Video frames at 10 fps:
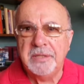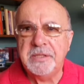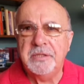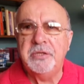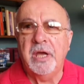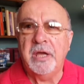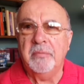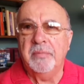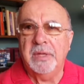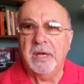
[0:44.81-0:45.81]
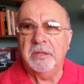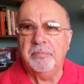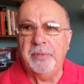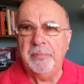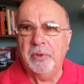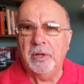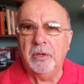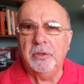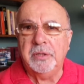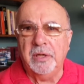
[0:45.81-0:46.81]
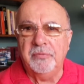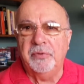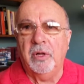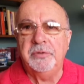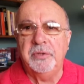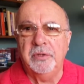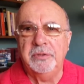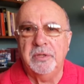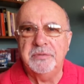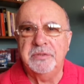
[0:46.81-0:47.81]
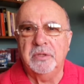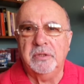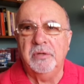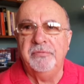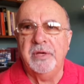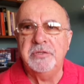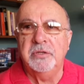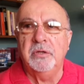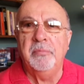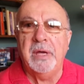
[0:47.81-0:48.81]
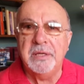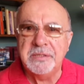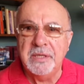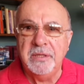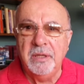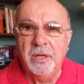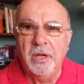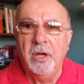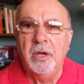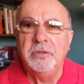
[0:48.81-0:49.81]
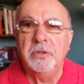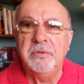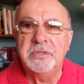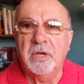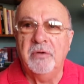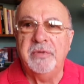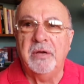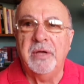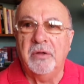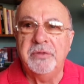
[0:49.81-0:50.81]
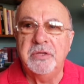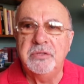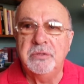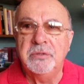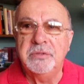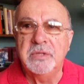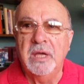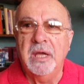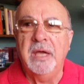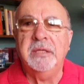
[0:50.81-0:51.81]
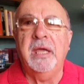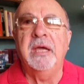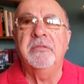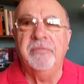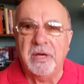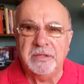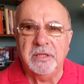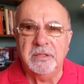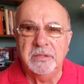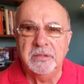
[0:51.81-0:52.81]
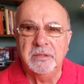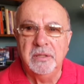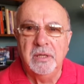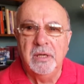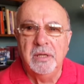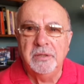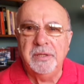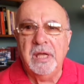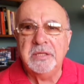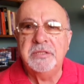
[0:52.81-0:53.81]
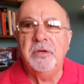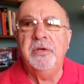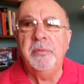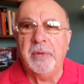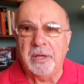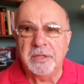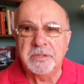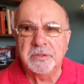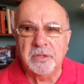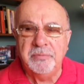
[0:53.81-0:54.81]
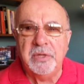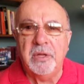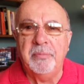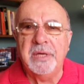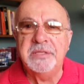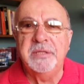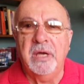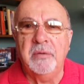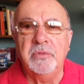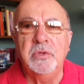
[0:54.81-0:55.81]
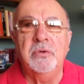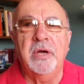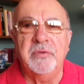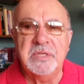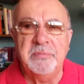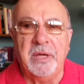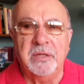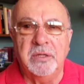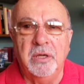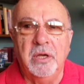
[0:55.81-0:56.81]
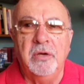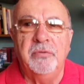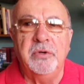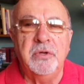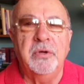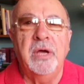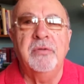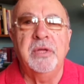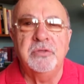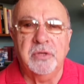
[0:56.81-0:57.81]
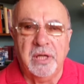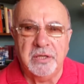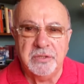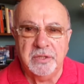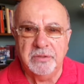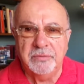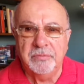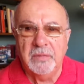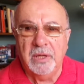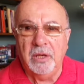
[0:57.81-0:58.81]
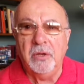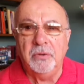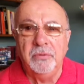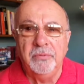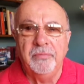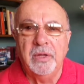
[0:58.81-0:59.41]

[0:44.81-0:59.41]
It's a shame that people are looking for alternatives to conventional medicine to resolve their health issues and can't find it. The next 30 minutes could be the best time you ever spent for your health education. Hello,